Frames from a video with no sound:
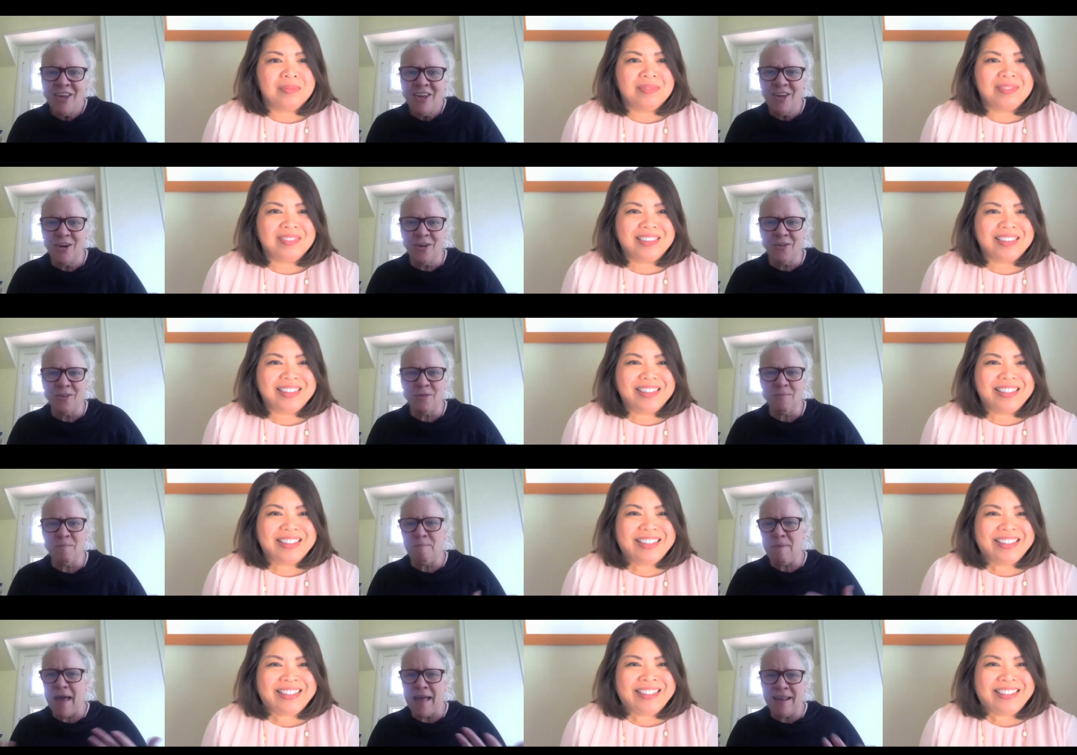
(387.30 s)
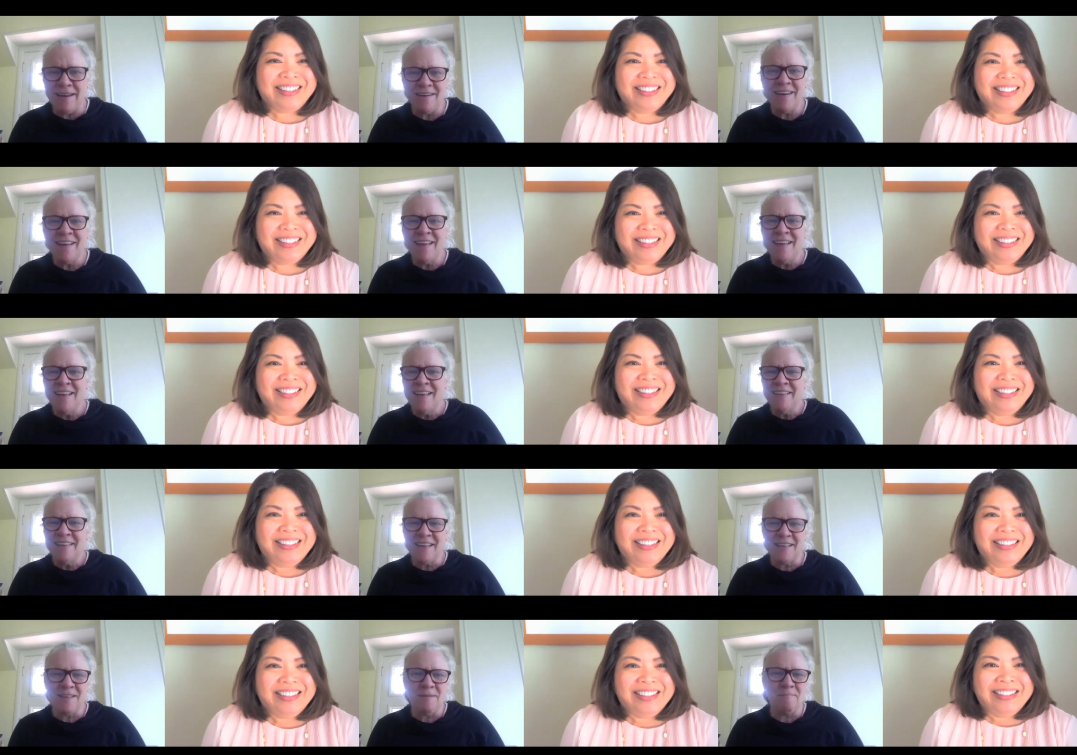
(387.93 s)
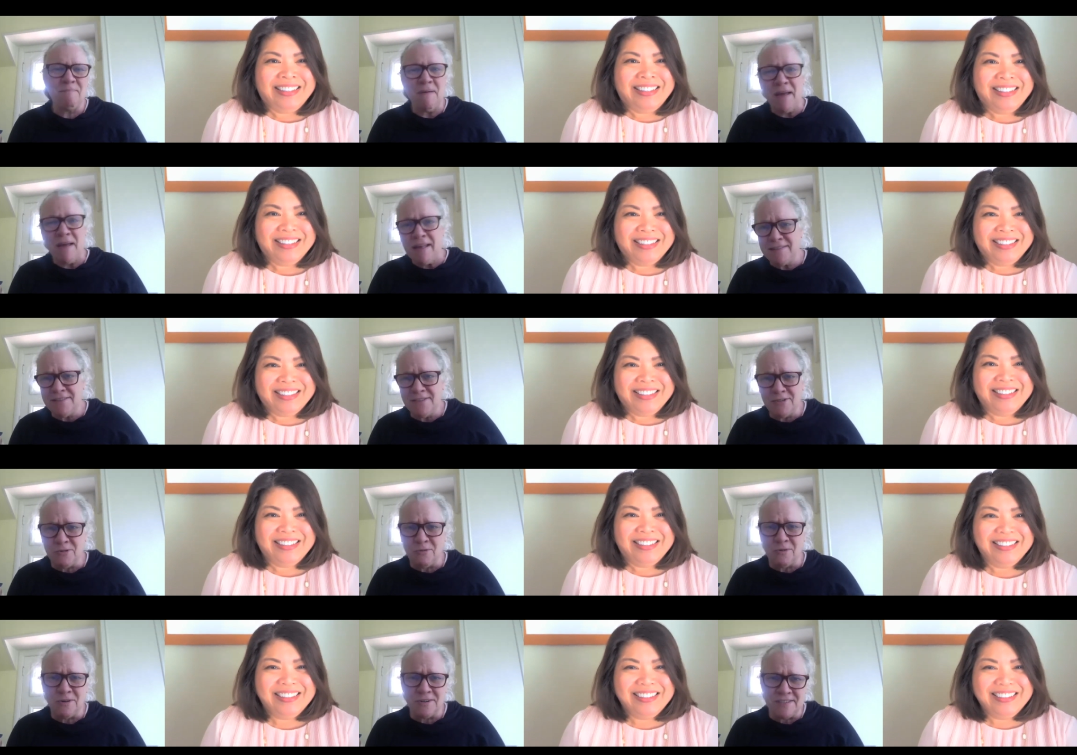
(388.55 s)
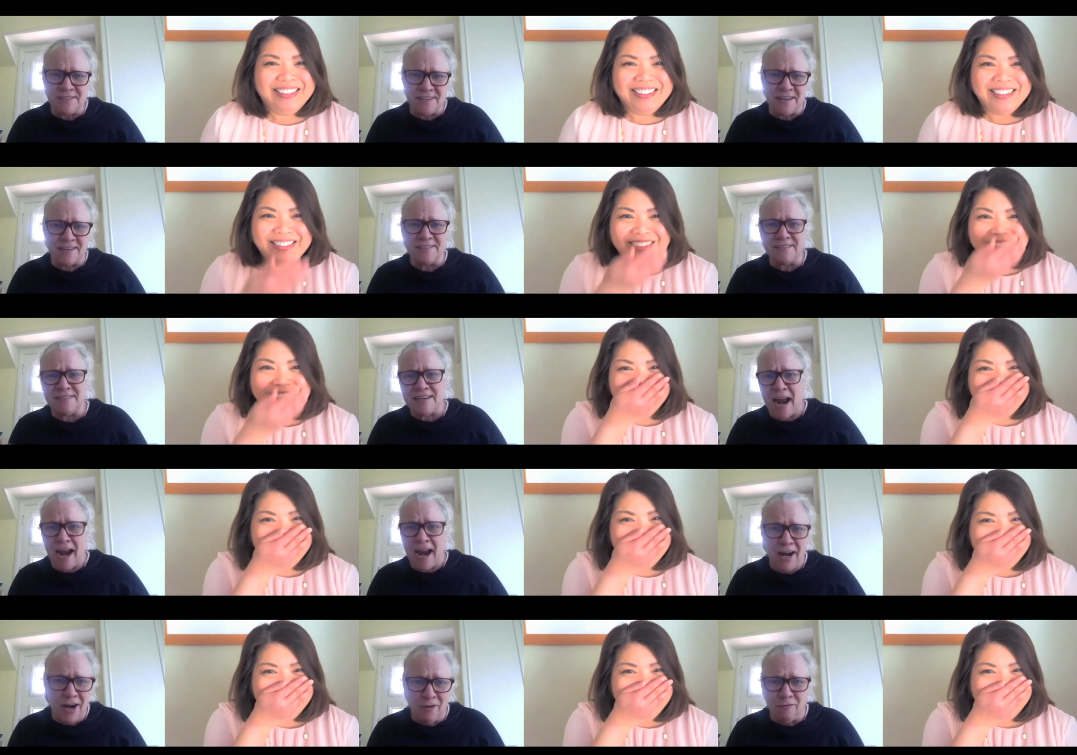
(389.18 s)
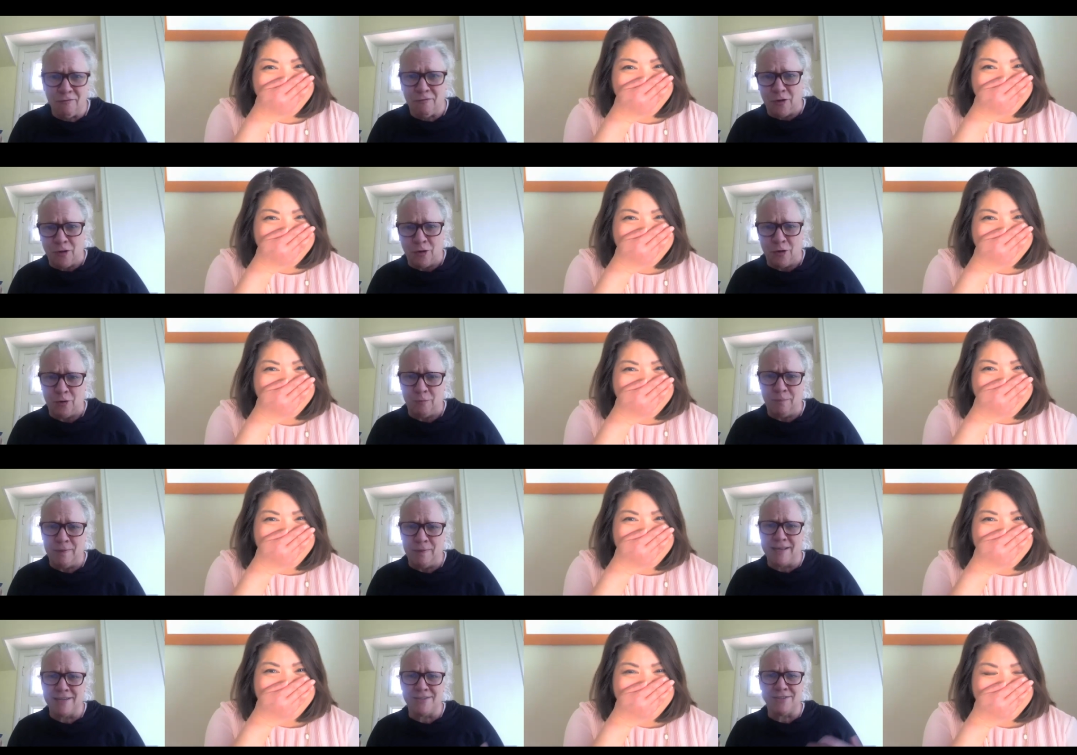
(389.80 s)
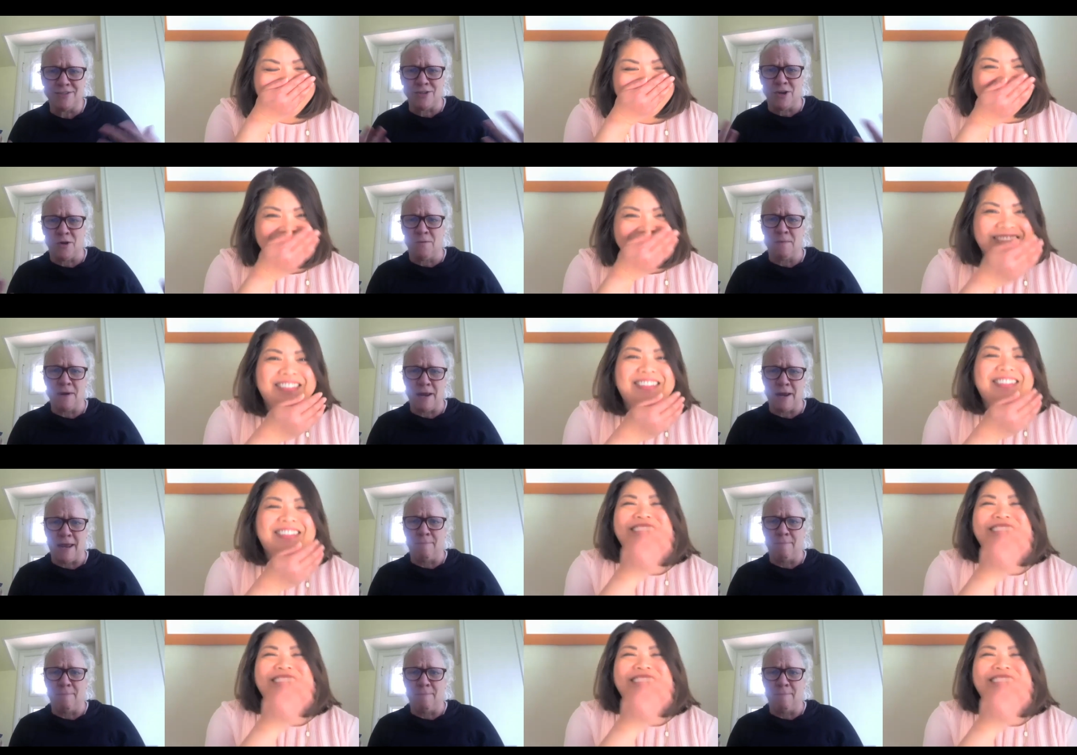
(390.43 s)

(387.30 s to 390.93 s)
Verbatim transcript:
Speaker 1: you know the pet like the pet store sells tiger food because so many